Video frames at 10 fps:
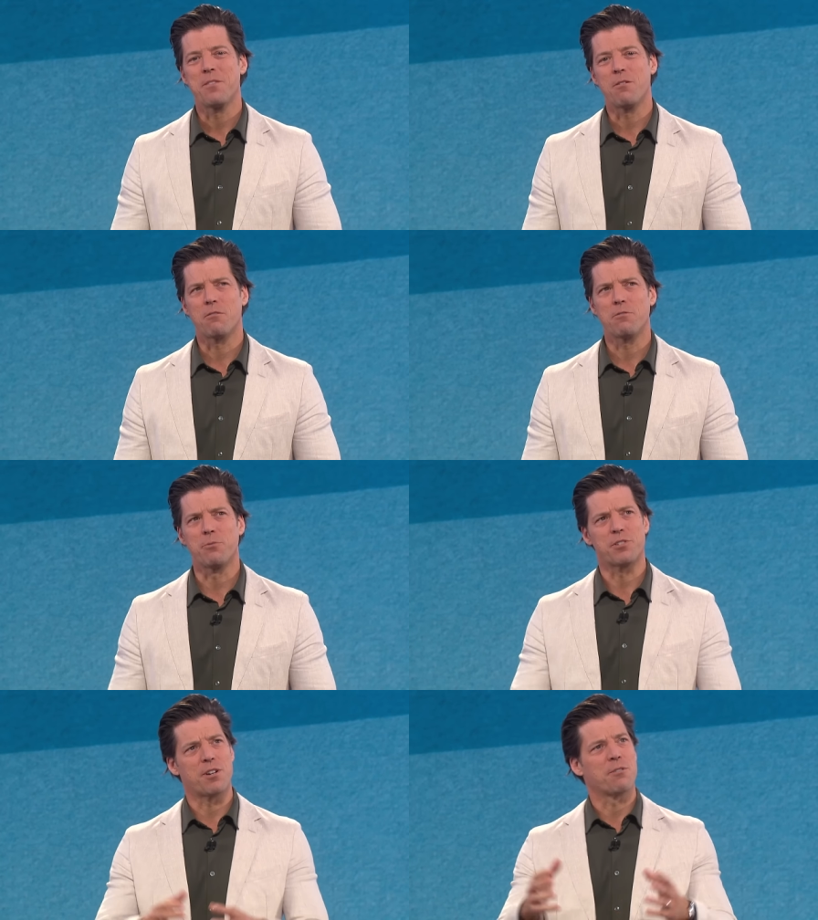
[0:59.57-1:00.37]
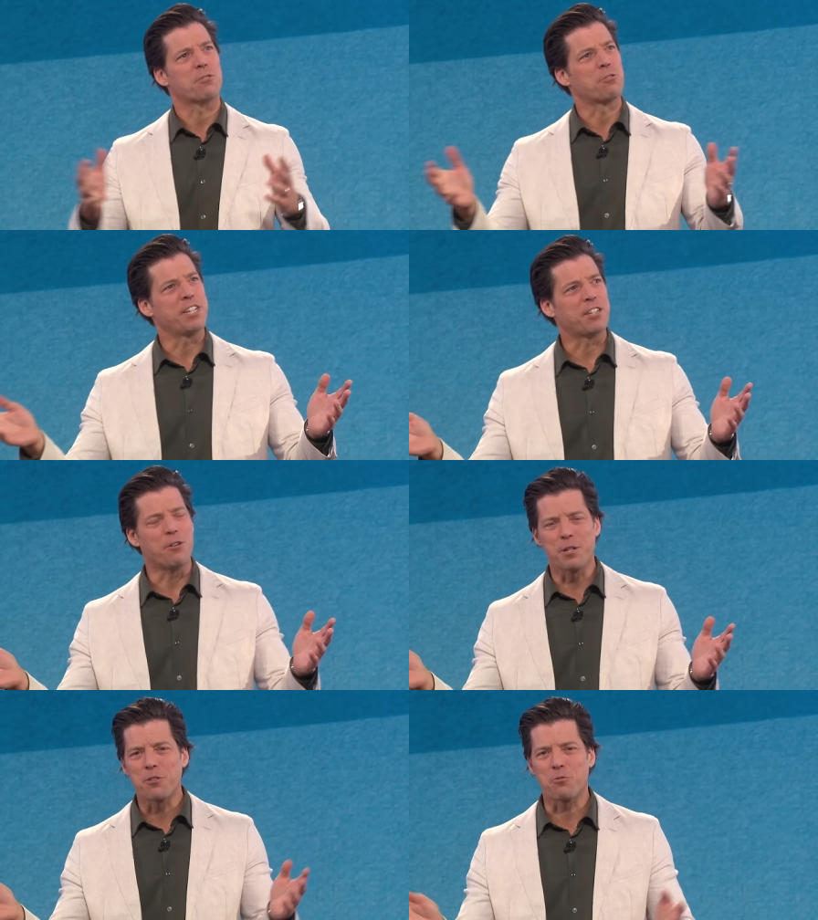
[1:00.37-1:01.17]
There was a creek
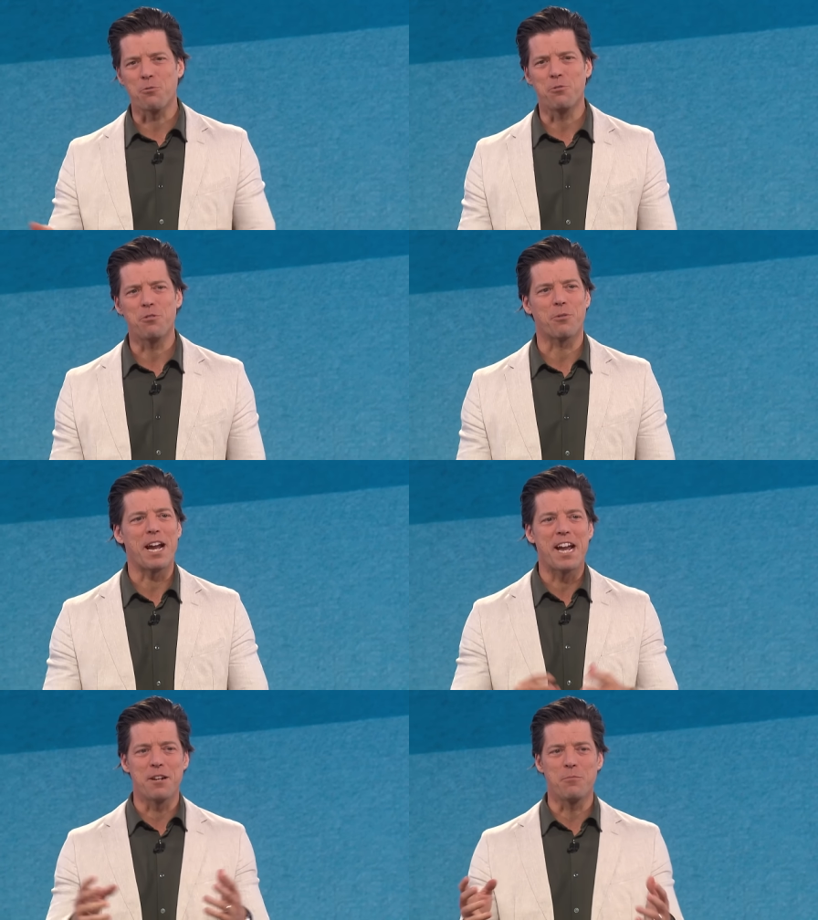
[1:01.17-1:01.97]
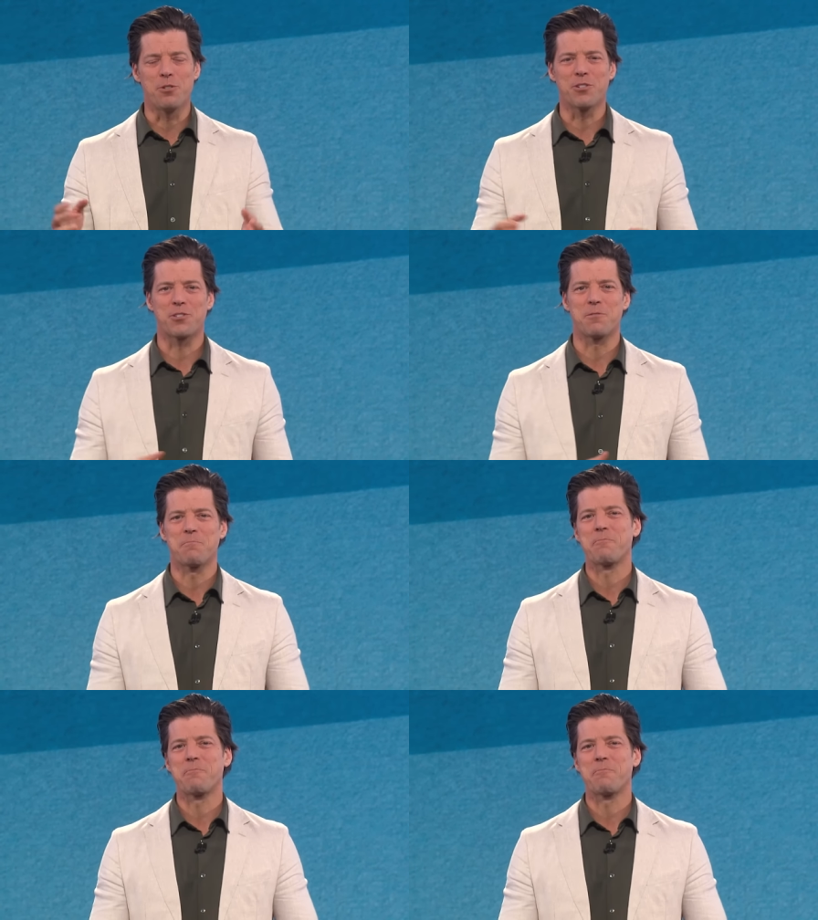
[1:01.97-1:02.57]
going through. There were animals.